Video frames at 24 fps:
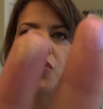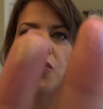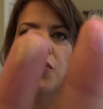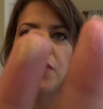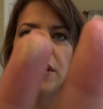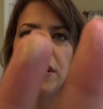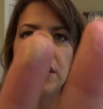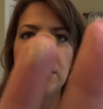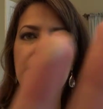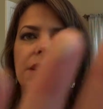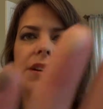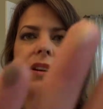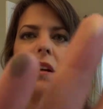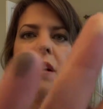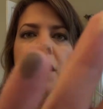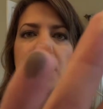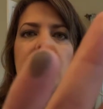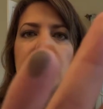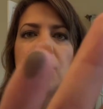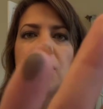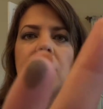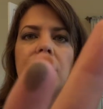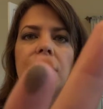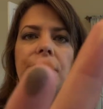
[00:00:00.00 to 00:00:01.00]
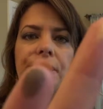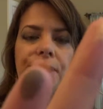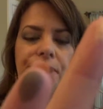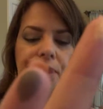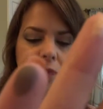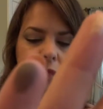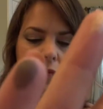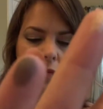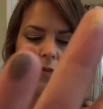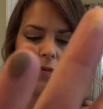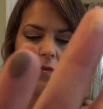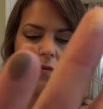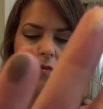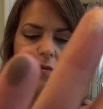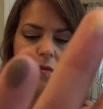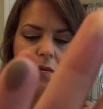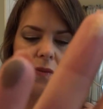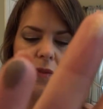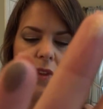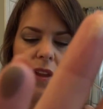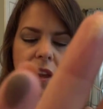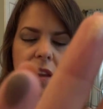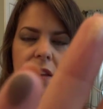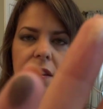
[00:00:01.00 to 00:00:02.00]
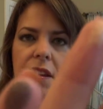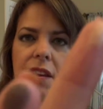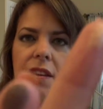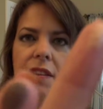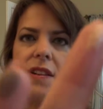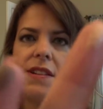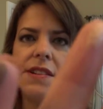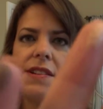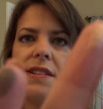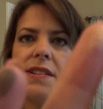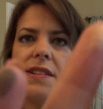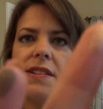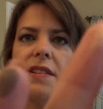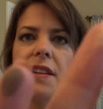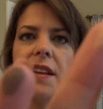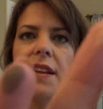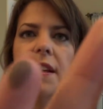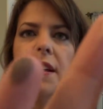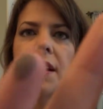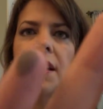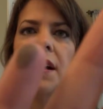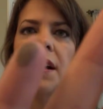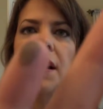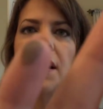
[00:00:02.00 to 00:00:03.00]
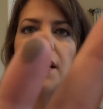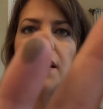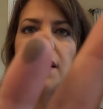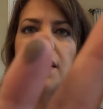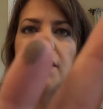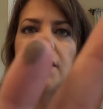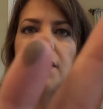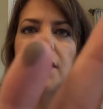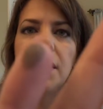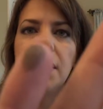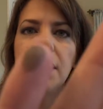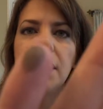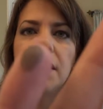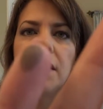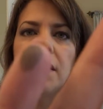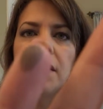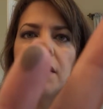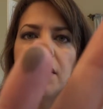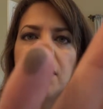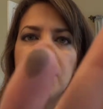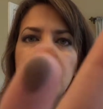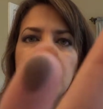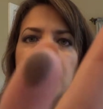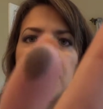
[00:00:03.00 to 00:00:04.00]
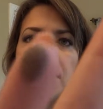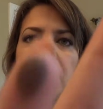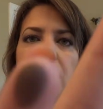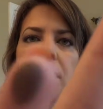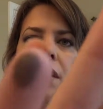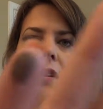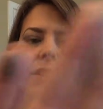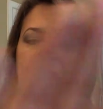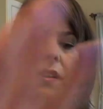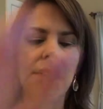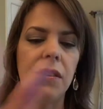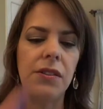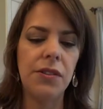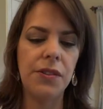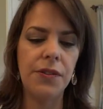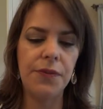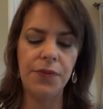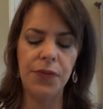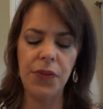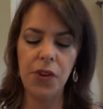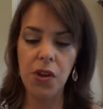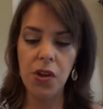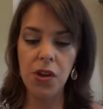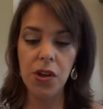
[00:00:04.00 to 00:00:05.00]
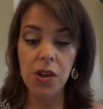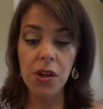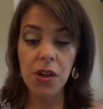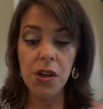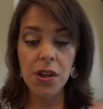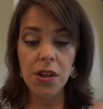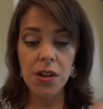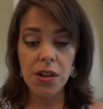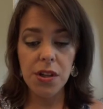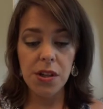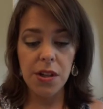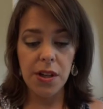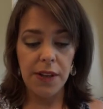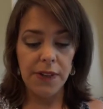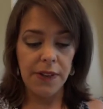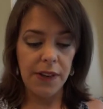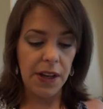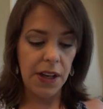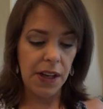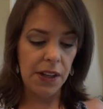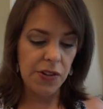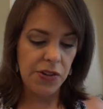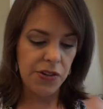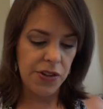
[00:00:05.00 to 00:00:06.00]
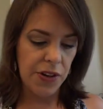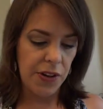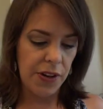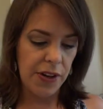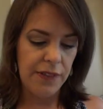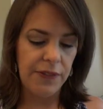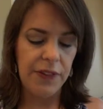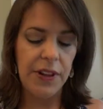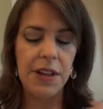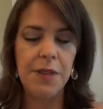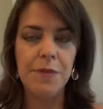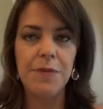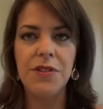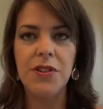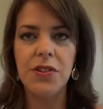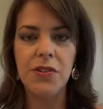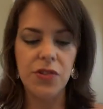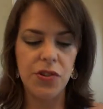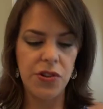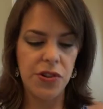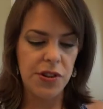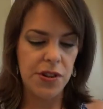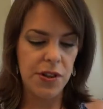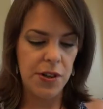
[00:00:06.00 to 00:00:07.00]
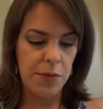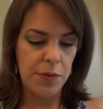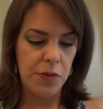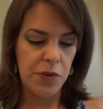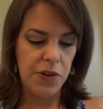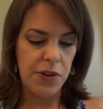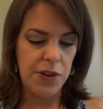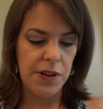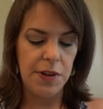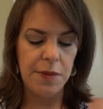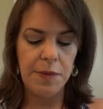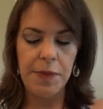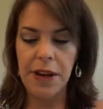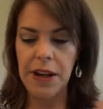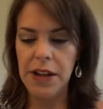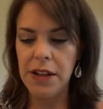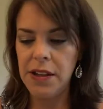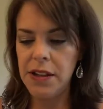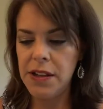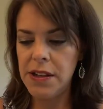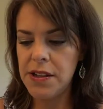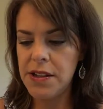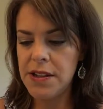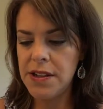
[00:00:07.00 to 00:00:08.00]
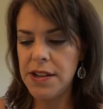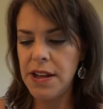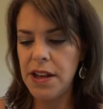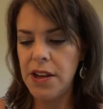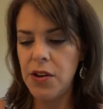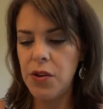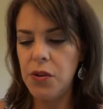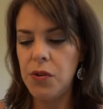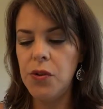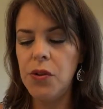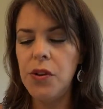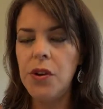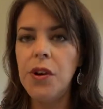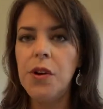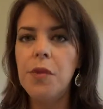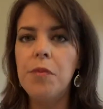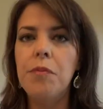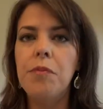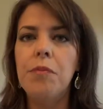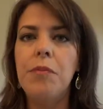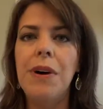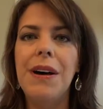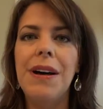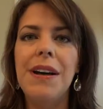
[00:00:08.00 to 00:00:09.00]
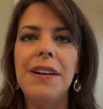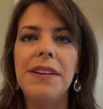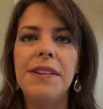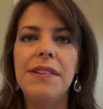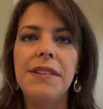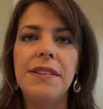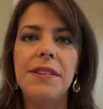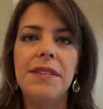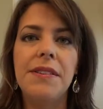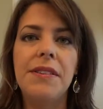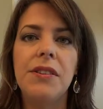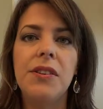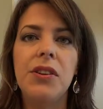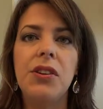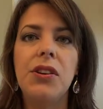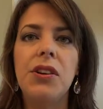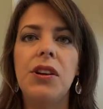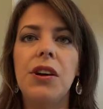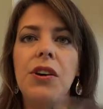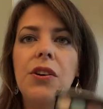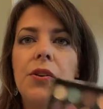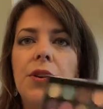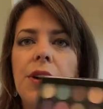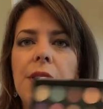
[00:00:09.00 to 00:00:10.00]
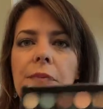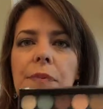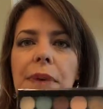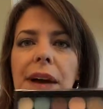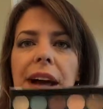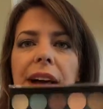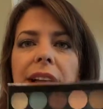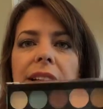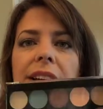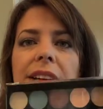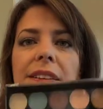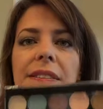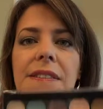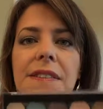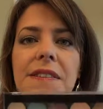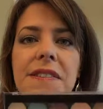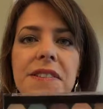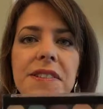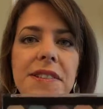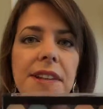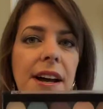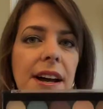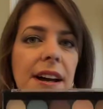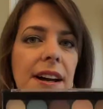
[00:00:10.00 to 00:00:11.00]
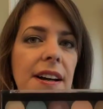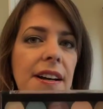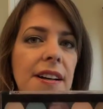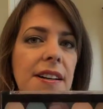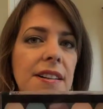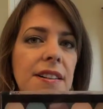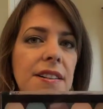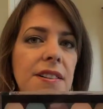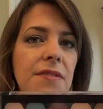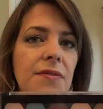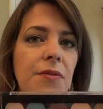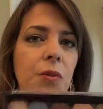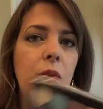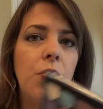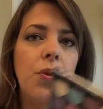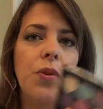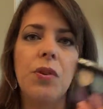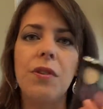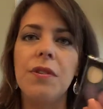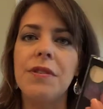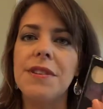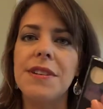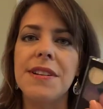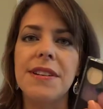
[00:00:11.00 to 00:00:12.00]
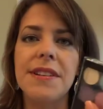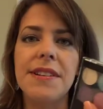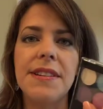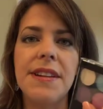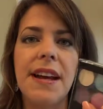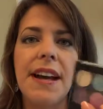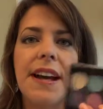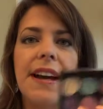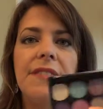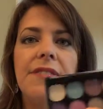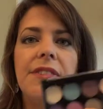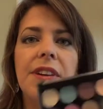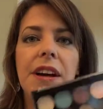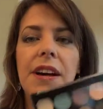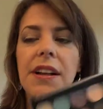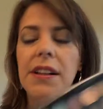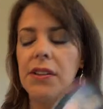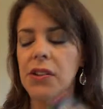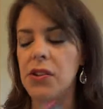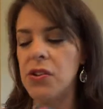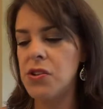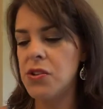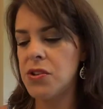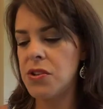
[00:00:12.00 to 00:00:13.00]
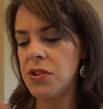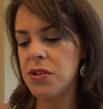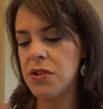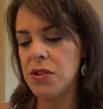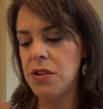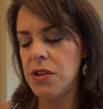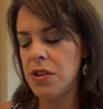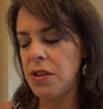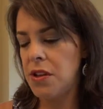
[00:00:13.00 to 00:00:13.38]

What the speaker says: green color, and then this is like an olivey green color. And the colors don't have names, they're just numbered in the palette. So, but, you know, a palette this size for $6.50